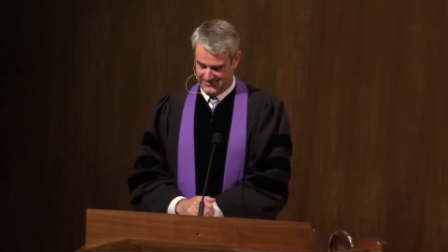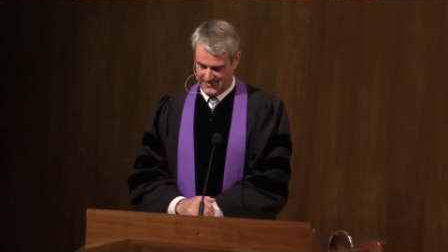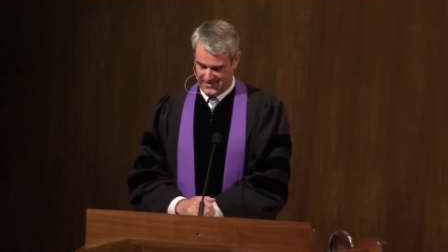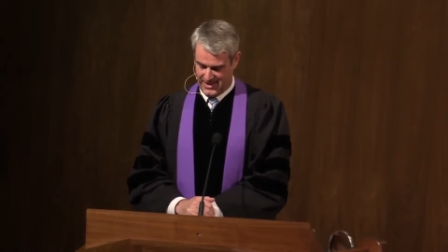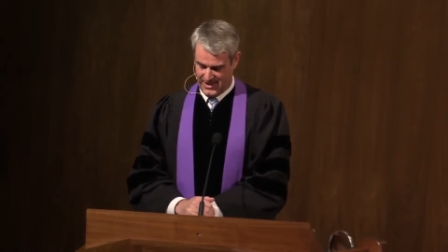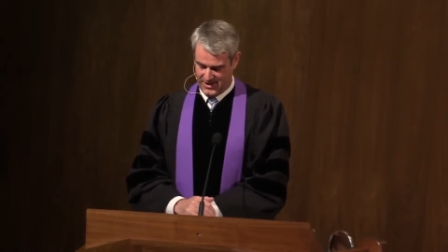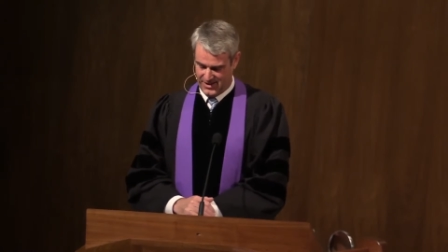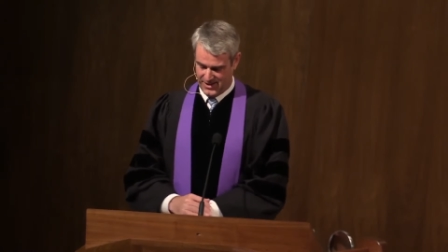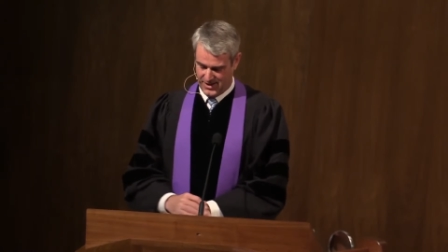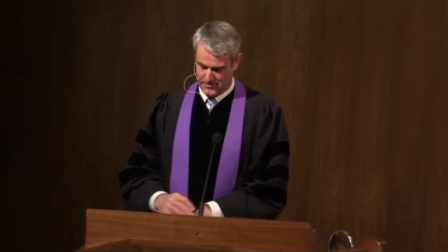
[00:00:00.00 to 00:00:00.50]

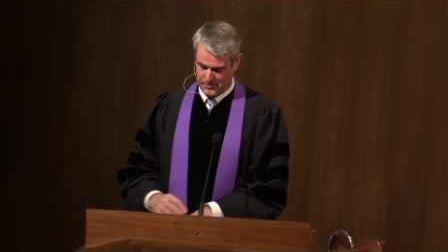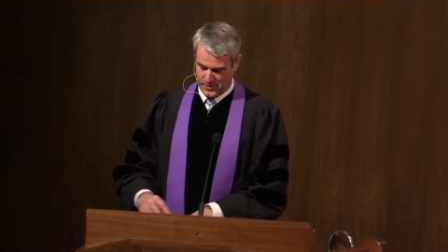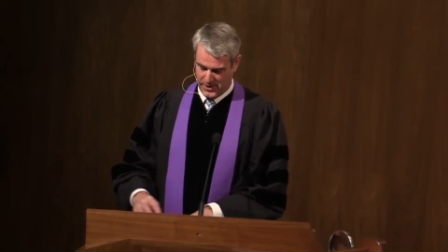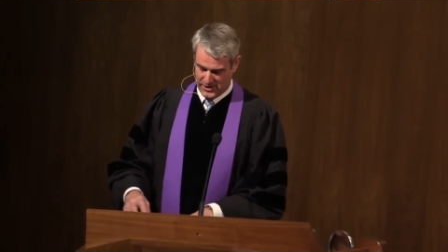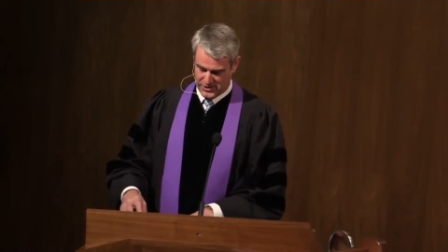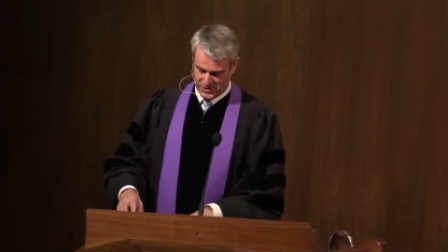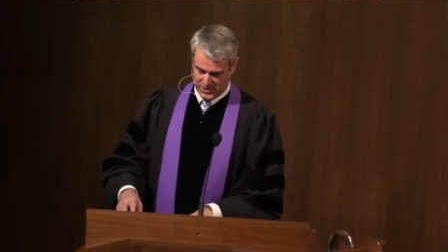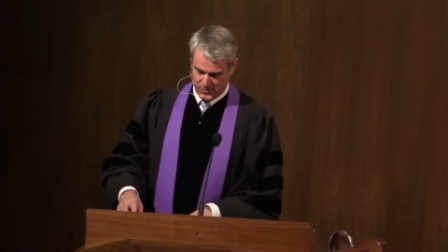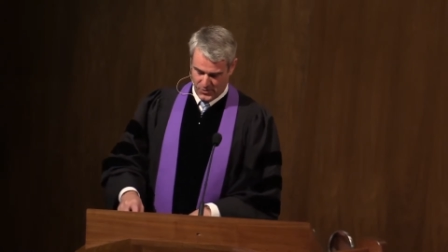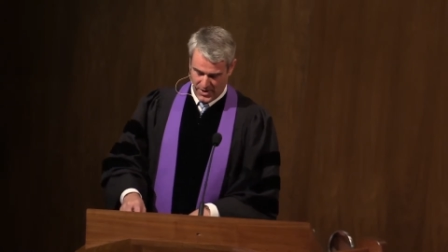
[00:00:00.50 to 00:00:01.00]
I heard a
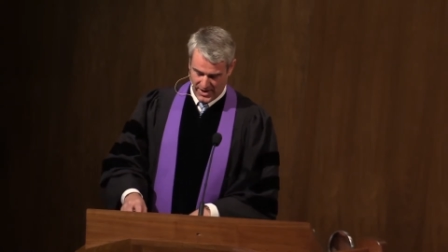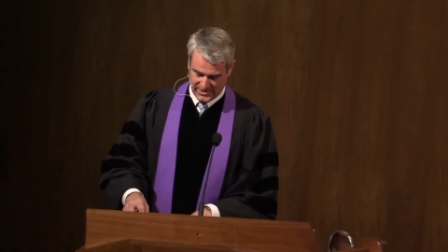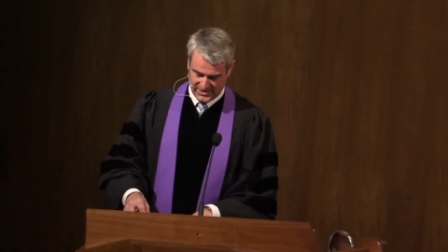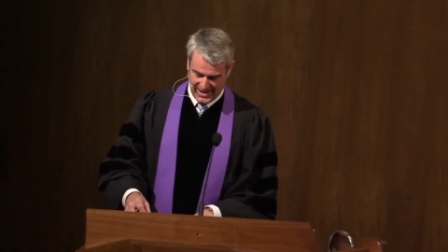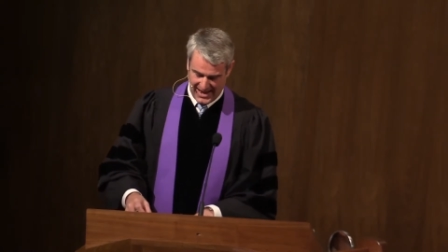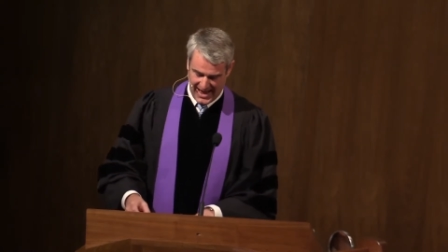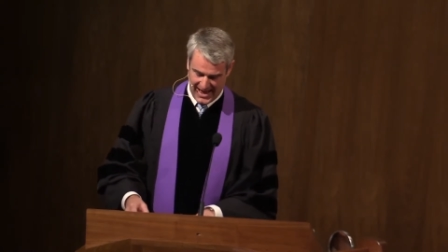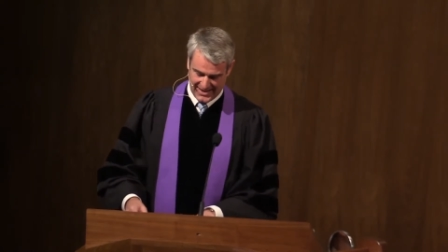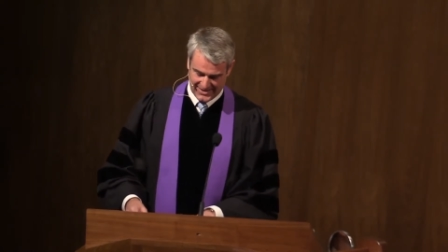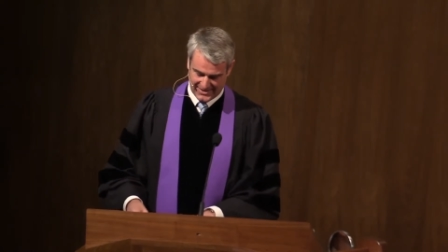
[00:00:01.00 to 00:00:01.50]
preacher once
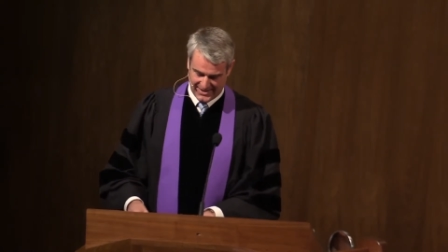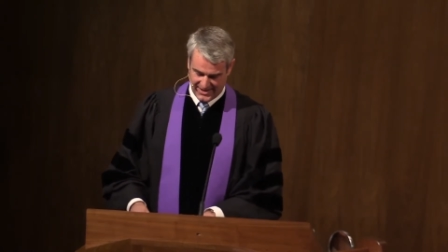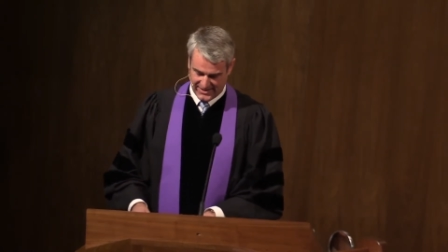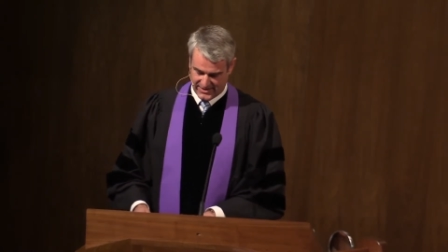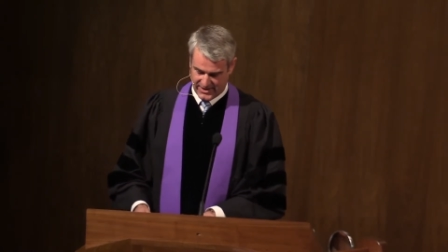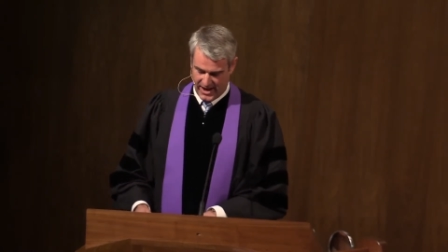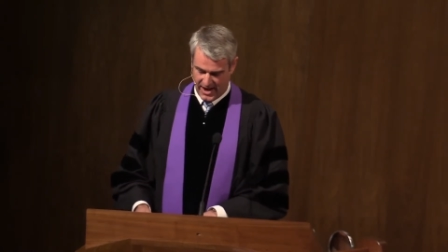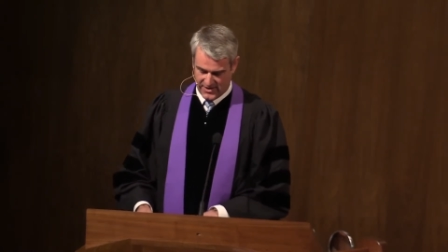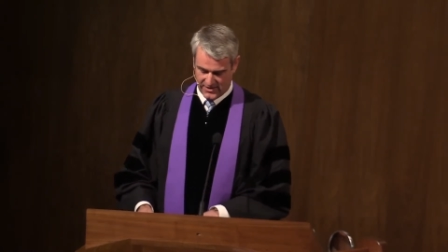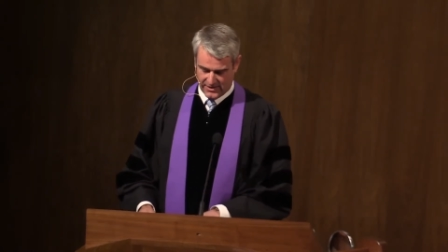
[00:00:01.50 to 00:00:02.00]
ask his
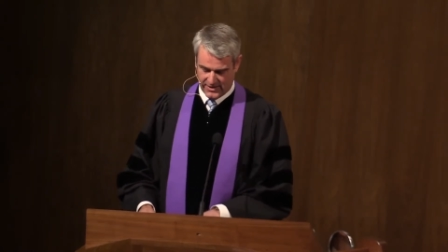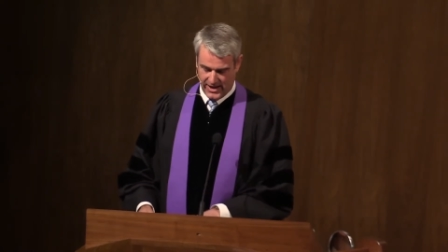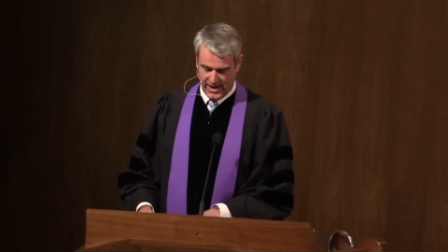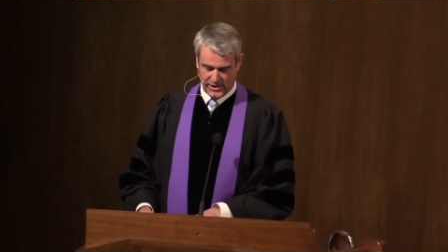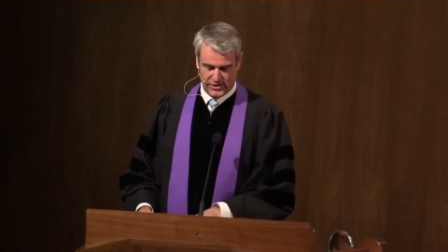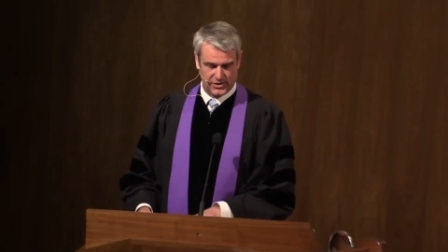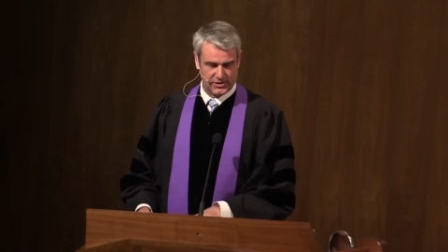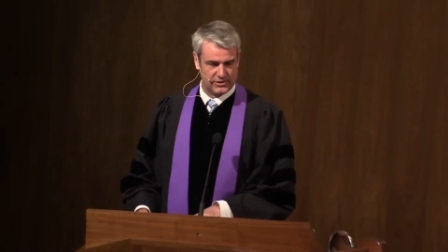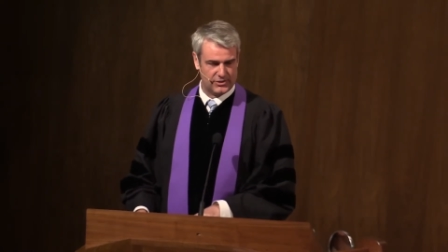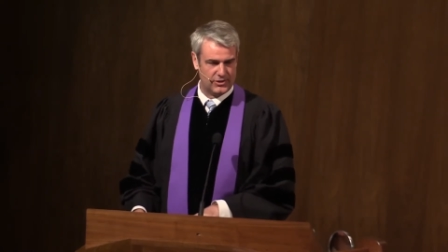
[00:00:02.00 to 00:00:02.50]

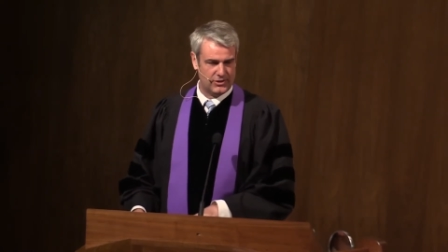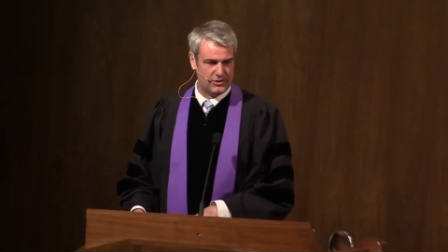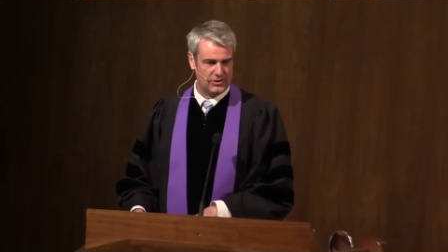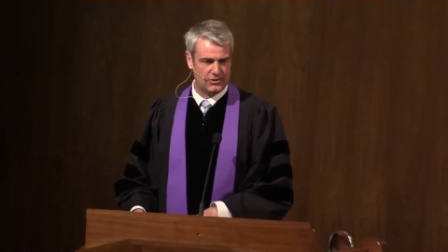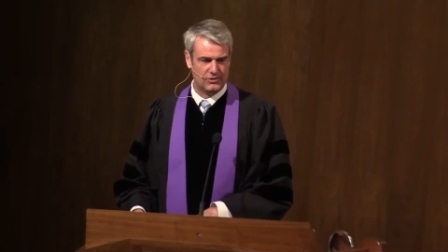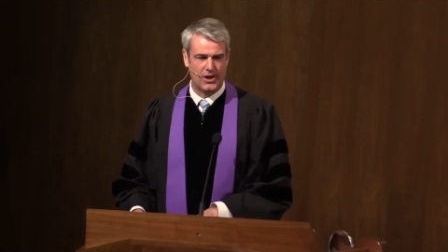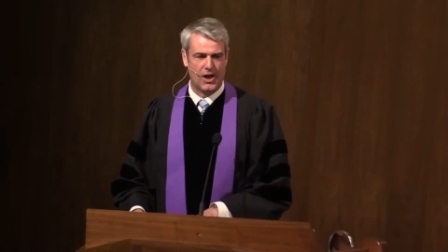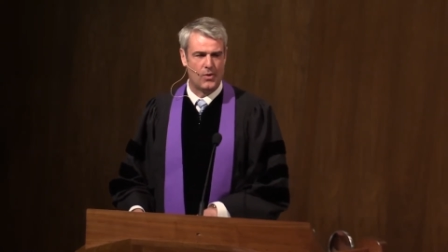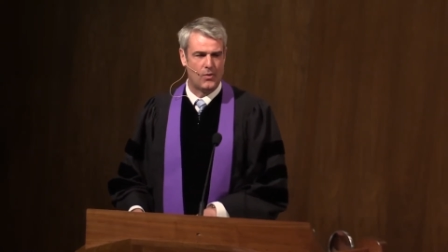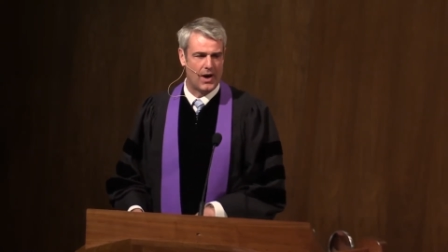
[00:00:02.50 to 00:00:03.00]
congregation, You do
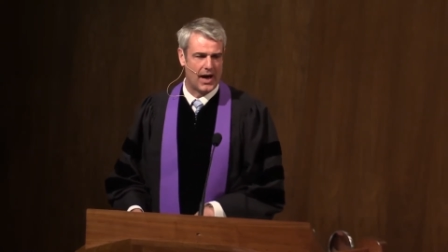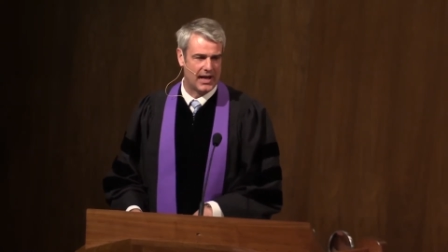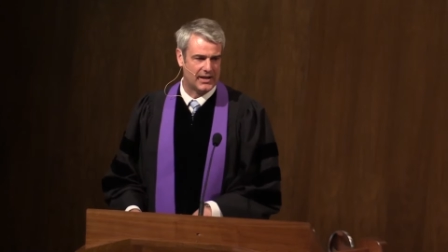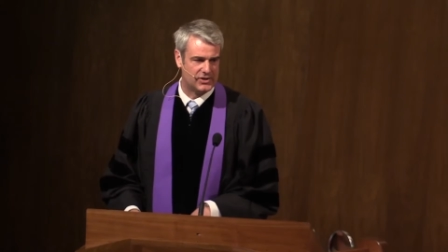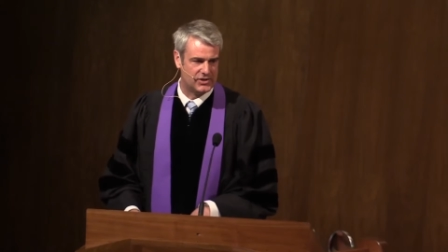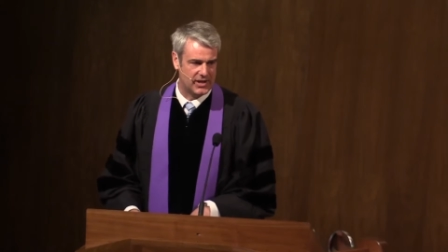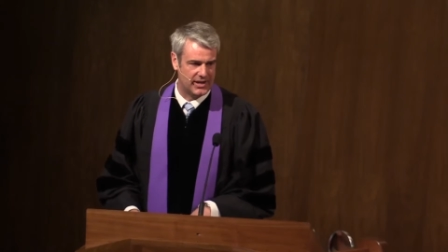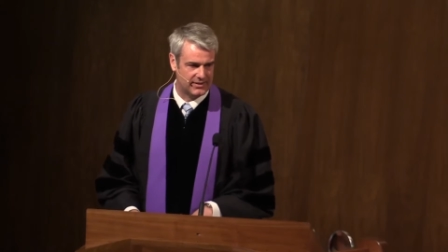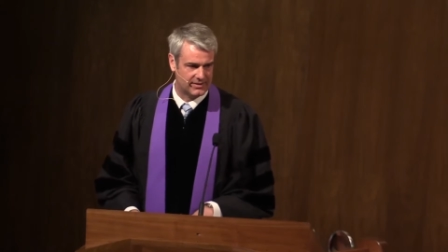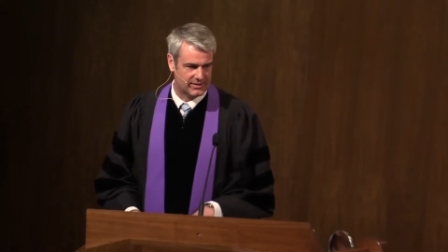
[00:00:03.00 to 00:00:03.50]
know why
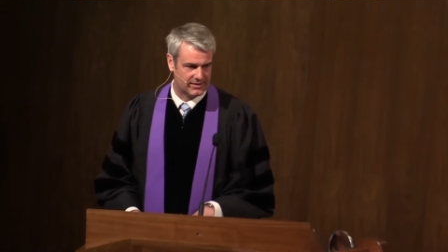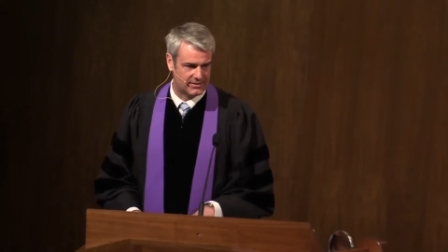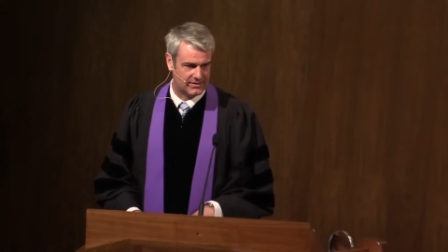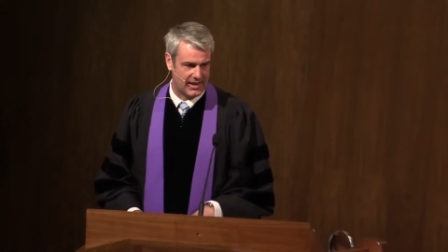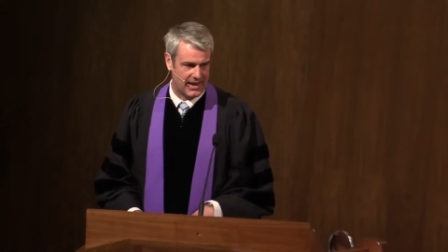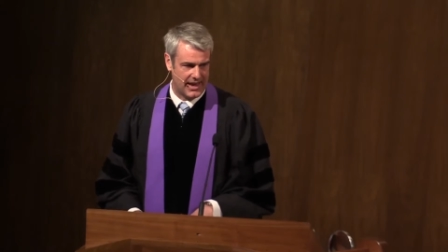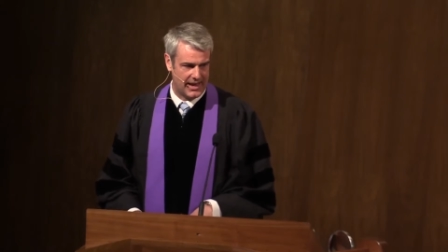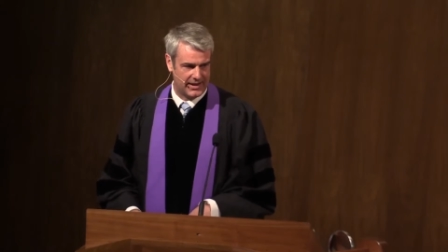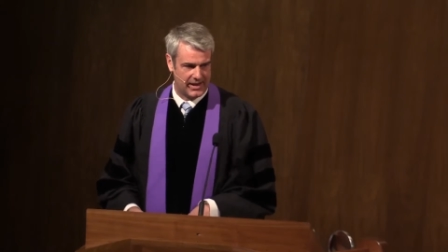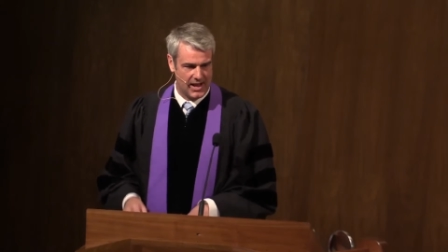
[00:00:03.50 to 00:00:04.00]
Jesus
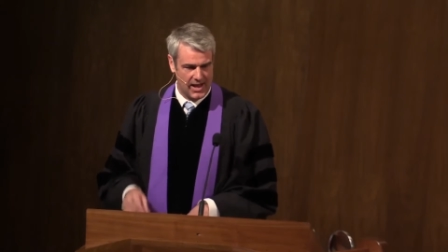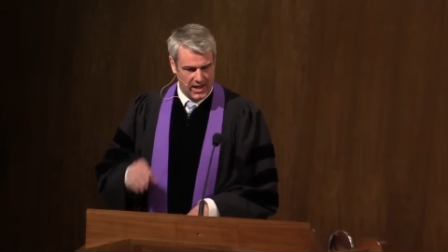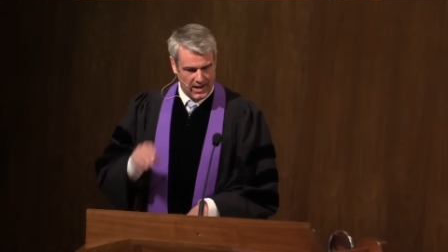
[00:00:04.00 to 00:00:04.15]
said,